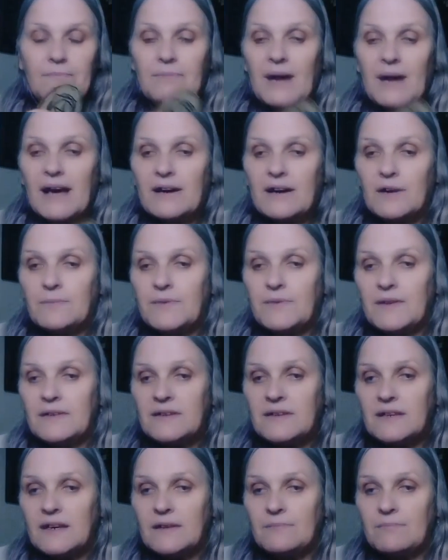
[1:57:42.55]
black
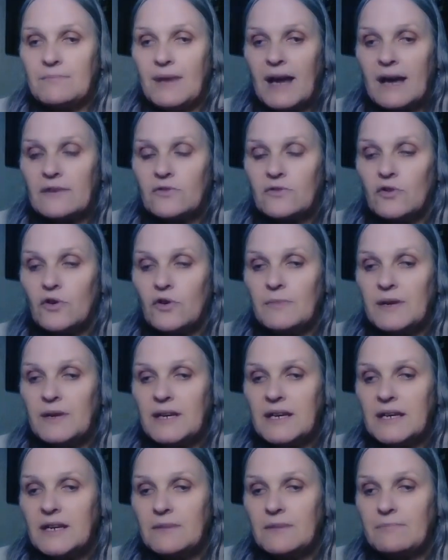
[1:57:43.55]
obsidian, black
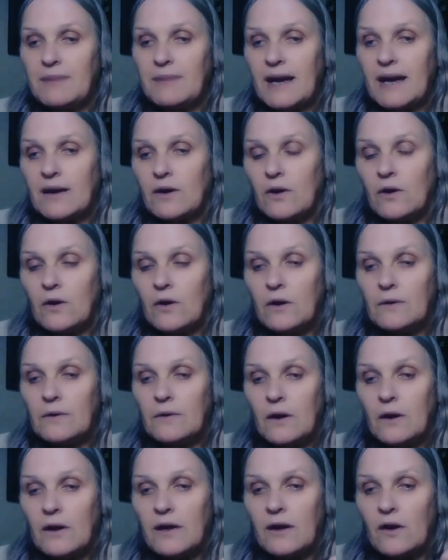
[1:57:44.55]
tourmaline, and black
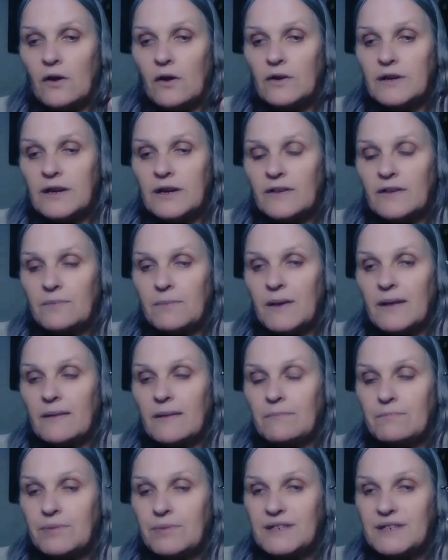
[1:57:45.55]
onyx
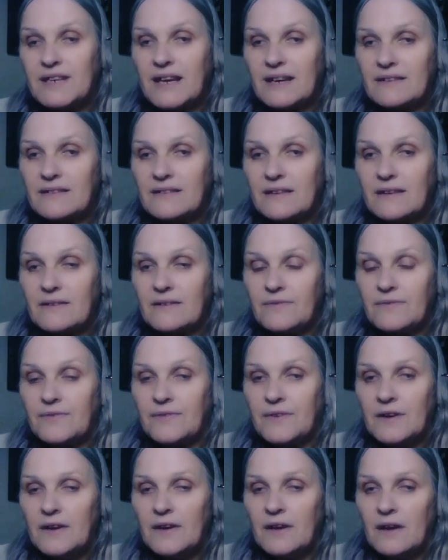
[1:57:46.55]
being protective
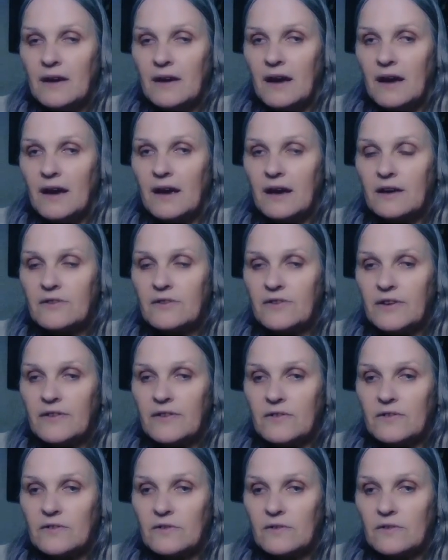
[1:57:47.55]

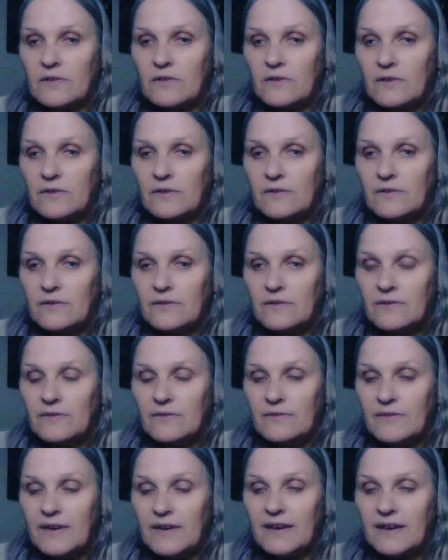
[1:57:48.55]
crystals,
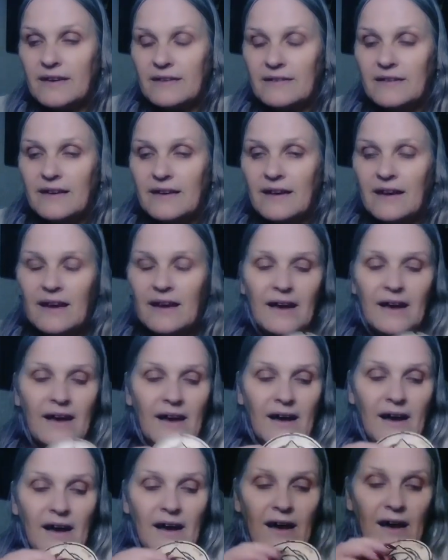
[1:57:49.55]
right?
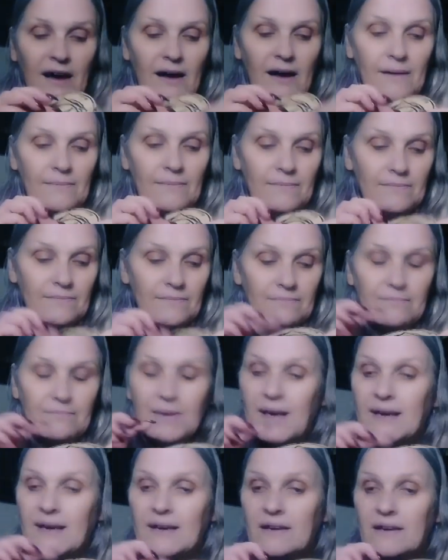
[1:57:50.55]

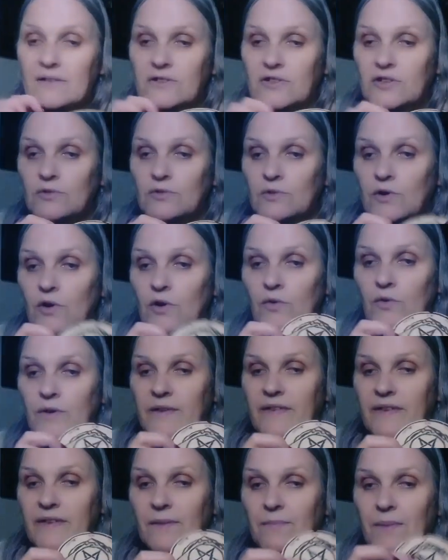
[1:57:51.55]
Pagans, you will
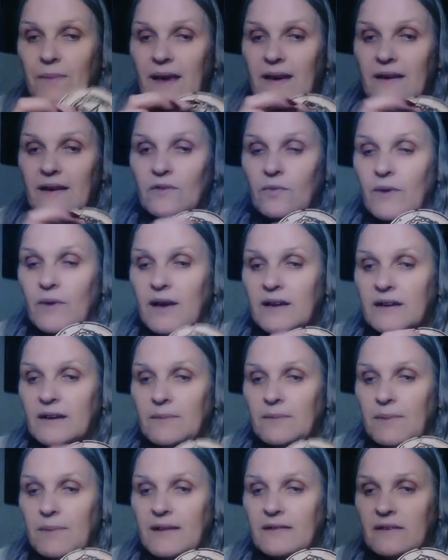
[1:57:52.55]
always see pagans wearing
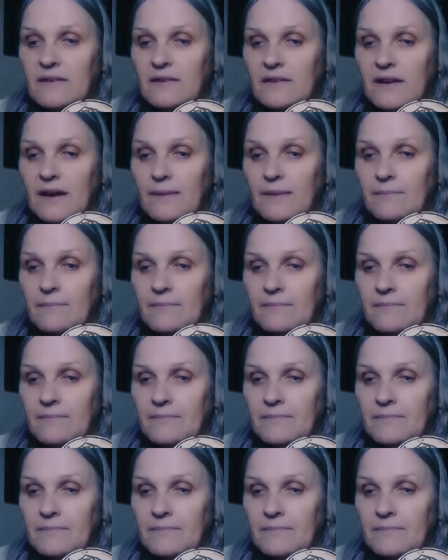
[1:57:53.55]
a pentagram.